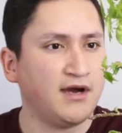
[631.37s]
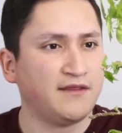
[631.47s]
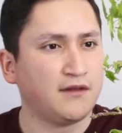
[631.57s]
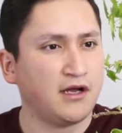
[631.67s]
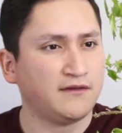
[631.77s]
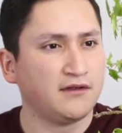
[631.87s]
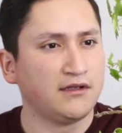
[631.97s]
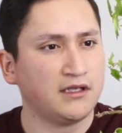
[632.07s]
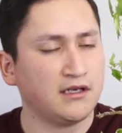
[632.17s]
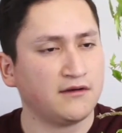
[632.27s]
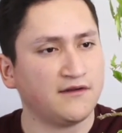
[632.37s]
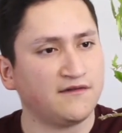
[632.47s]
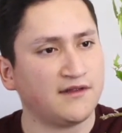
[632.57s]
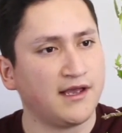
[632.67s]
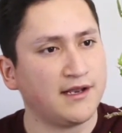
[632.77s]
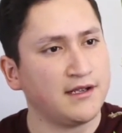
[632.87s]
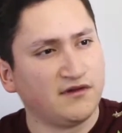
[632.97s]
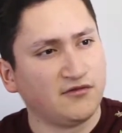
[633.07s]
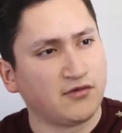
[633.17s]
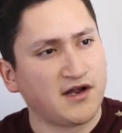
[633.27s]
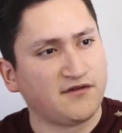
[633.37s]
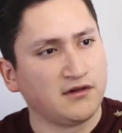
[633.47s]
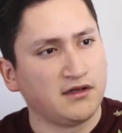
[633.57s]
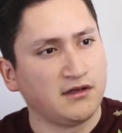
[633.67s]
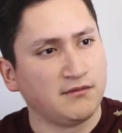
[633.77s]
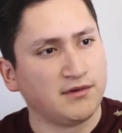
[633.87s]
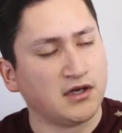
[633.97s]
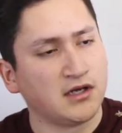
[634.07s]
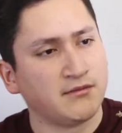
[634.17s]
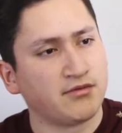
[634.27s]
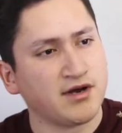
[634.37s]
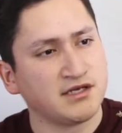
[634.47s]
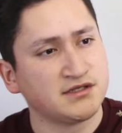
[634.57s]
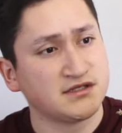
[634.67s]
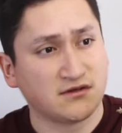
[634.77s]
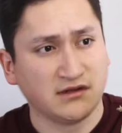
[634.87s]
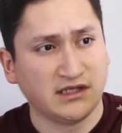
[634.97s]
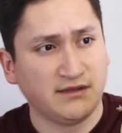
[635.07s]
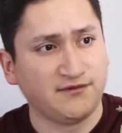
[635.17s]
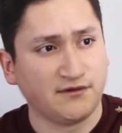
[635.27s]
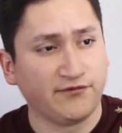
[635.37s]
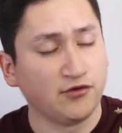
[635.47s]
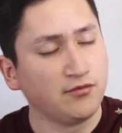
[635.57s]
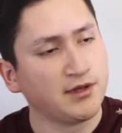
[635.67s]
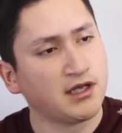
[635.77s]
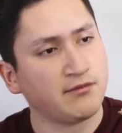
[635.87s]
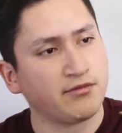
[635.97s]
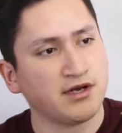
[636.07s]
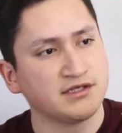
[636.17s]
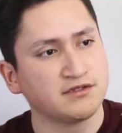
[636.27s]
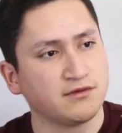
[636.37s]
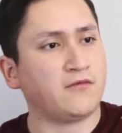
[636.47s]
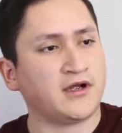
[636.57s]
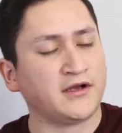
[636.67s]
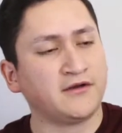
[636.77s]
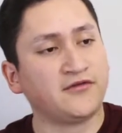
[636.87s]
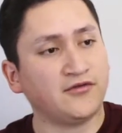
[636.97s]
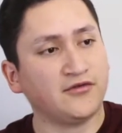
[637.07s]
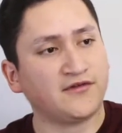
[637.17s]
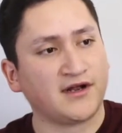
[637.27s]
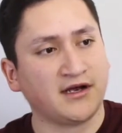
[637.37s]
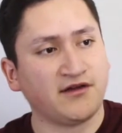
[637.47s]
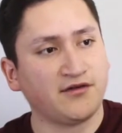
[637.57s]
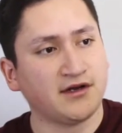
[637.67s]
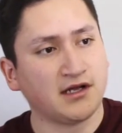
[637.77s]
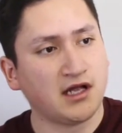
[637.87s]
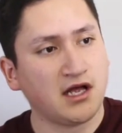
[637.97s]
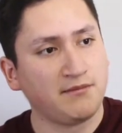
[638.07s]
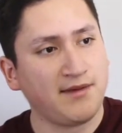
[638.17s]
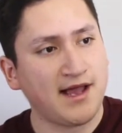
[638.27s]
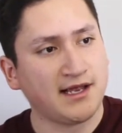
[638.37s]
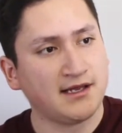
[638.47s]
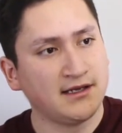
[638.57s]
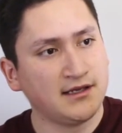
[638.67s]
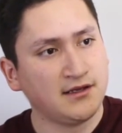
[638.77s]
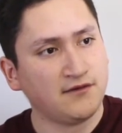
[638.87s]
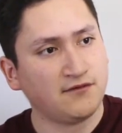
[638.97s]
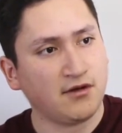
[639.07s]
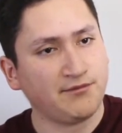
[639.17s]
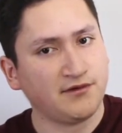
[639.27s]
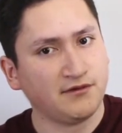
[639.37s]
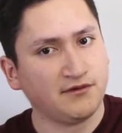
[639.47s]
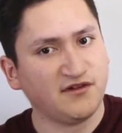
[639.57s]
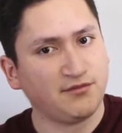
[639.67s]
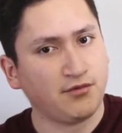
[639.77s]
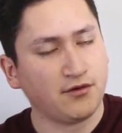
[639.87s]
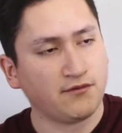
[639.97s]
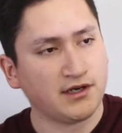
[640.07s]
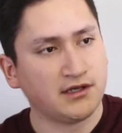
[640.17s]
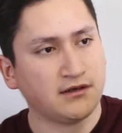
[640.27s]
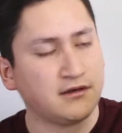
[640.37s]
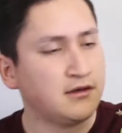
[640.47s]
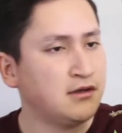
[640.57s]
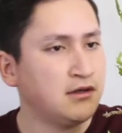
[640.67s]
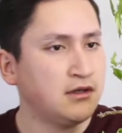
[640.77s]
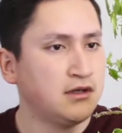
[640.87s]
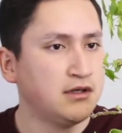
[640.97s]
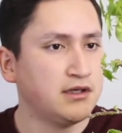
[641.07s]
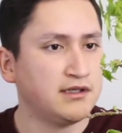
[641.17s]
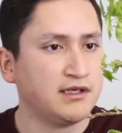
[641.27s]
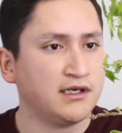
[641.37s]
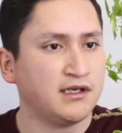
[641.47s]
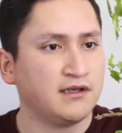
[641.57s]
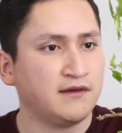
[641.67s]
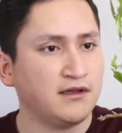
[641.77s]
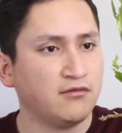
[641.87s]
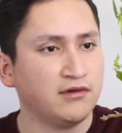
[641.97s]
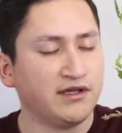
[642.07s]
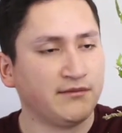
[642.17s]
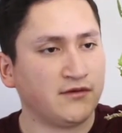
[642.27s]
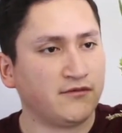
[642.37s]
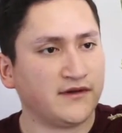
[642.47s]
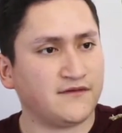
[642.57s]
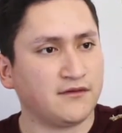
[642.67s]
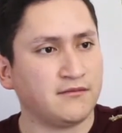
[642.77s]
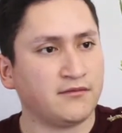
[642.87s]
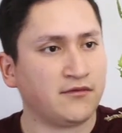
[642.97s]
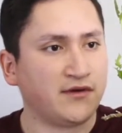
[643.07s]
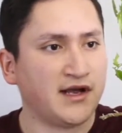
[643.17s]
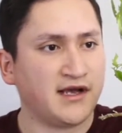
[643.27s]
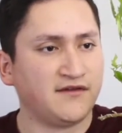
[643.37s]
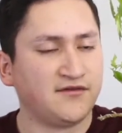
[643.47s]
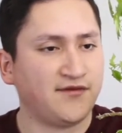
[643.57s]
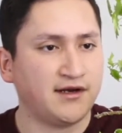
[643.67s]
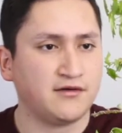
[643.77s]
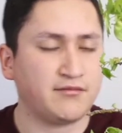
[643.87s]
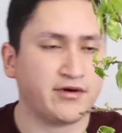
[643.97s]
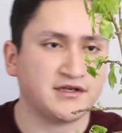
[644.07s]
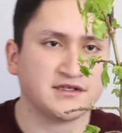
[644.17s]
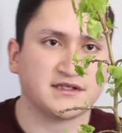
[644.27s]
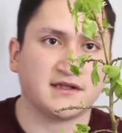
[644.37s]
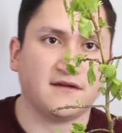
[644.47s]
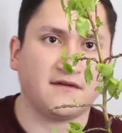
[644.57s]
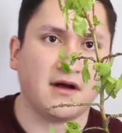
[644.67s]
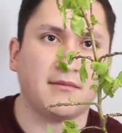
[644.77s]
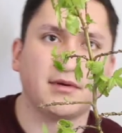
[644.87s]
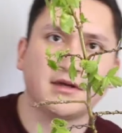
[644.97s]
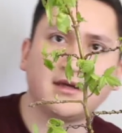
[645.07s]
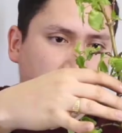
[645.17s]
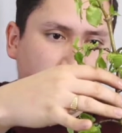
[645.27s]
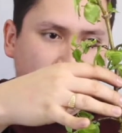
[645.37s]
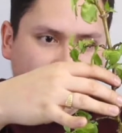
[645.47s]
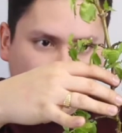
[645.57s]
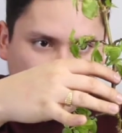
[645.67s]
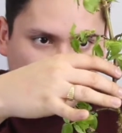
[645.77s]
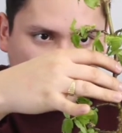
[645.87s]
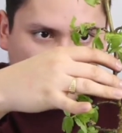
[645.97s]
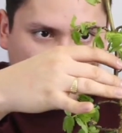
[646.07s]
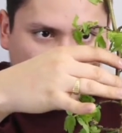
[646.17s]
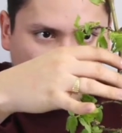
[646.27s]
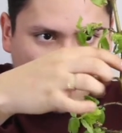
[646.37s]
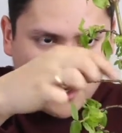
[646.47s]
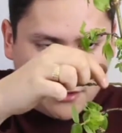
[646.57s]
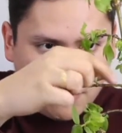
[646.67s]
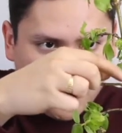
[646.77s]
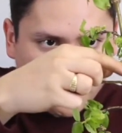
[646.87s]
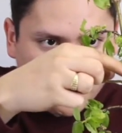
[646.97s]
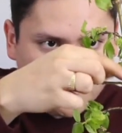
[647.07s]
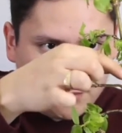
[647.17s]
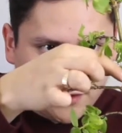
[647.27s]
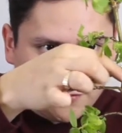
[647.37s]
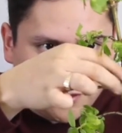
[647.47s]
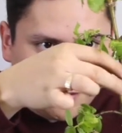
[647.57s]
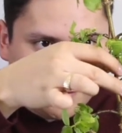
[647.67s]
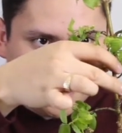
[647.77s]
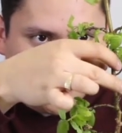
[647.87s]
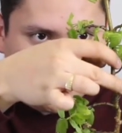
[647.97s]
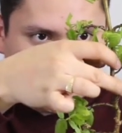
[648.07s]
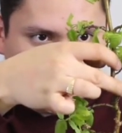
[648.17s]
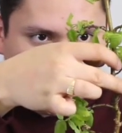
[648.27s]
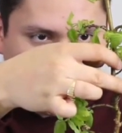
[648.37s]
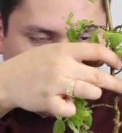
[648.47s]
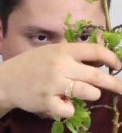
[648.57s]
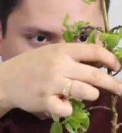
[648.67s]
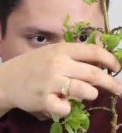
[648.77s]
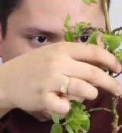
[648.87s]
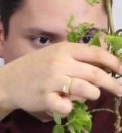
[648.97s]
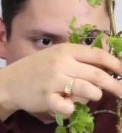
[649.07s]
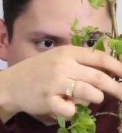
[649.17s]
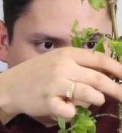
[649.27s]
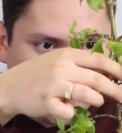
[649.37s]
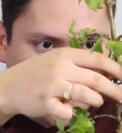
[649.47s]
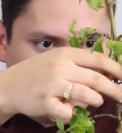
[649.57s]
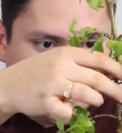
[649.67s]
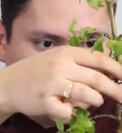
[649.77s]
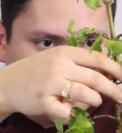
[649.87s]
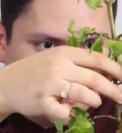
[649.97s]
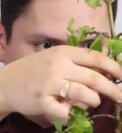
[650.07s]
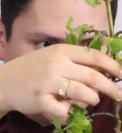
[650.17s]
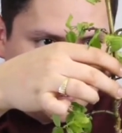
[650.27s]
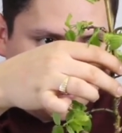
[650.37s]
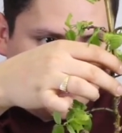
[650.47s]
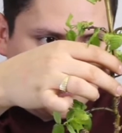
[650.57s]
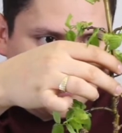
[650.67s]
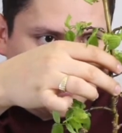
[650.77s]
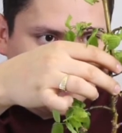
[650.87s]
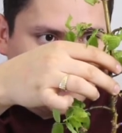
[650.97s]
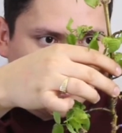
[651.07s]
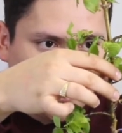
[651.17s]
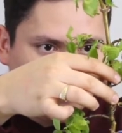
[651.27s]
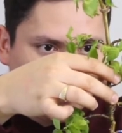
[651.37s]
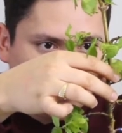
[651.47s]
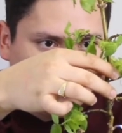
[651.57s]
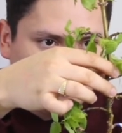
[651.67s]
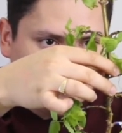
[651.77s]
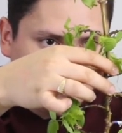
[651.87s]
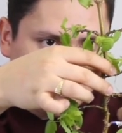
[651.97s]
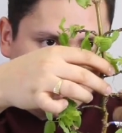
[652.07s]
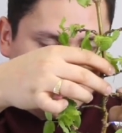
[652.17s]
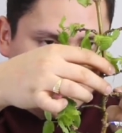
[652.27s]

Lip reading: my thought here is that these would actually become branches or leaves. If it do become branches, what I'm going to do is I'm actually going to cut back to up to this point right here. And then it will leave me with some nice finer branches at the top. I wrapped this little thin wire around this branch right over here. And now that it's all wrapped up, what I'm going to do is that I'm going to